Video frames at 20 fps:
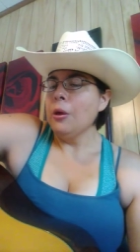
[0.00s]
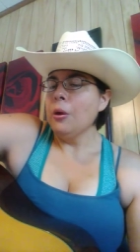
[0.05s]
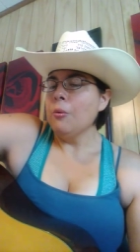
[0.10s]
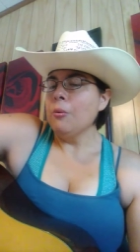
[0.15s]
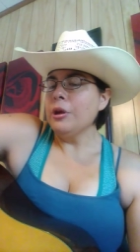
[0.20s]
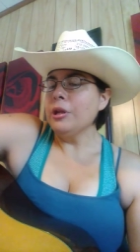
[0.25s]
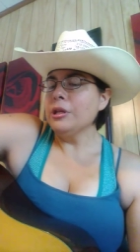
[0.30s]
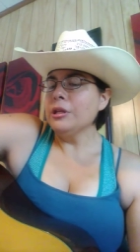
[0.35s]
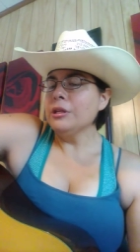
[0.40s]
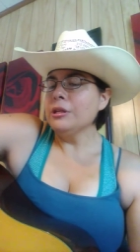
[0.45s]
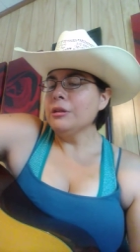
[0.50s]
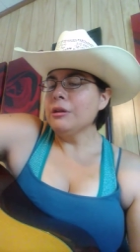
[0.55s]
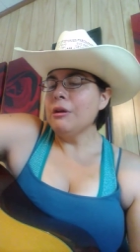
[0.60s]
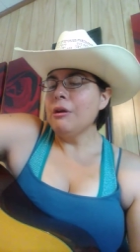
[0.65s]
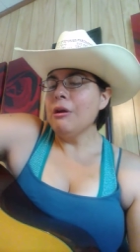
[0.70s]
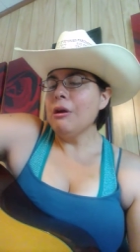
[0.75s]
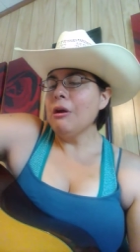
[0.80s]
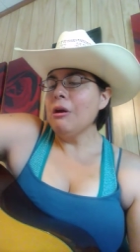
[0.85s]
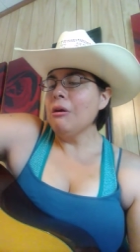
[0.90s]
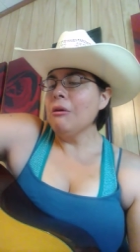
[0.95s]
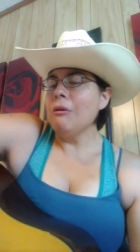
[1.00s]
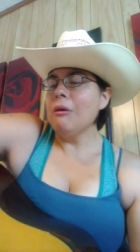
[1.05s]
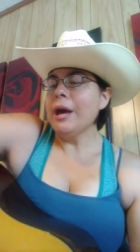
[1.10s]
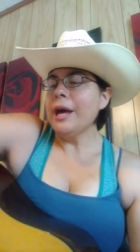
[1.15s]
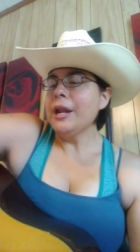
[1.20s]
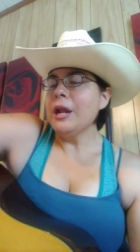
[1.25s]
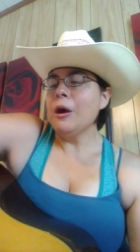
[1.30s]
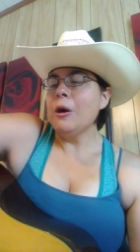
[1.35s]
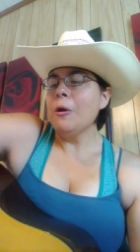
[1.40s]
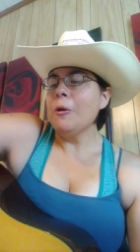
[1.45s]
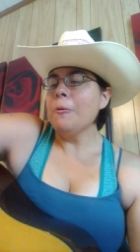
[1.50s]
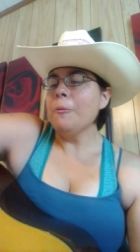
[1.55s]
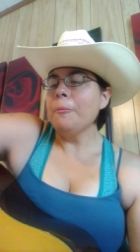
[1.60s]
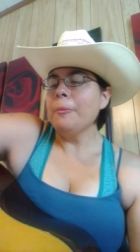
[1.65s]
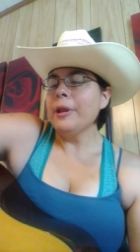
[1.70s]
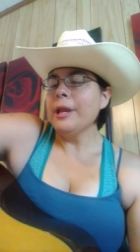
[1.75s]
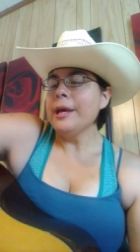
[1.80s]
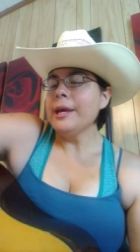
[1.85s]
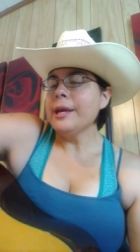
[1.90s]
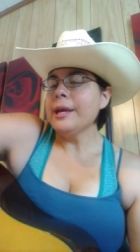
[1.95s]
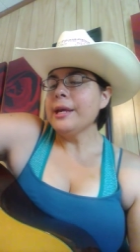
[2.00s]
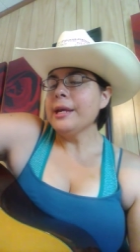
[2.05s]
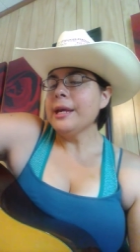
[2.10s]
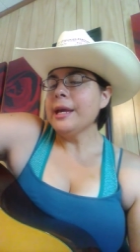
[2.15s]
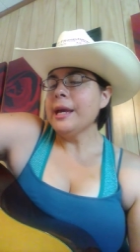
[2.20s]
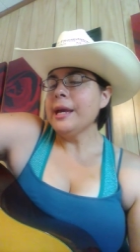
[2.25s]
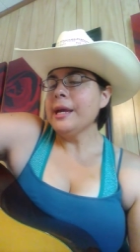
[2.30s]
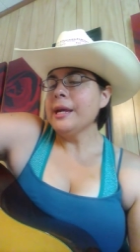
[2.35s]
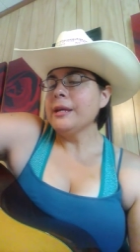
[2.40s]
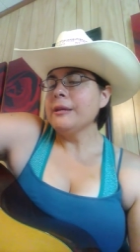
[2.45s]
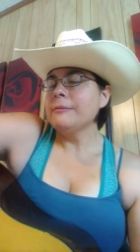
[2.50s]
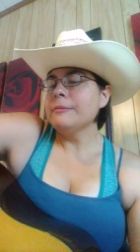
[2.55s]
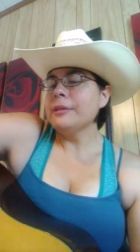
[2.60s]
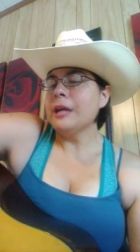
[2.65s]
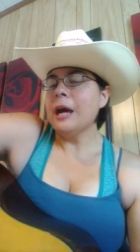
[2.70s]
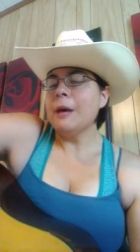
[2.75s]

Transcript: When you know I don't play games.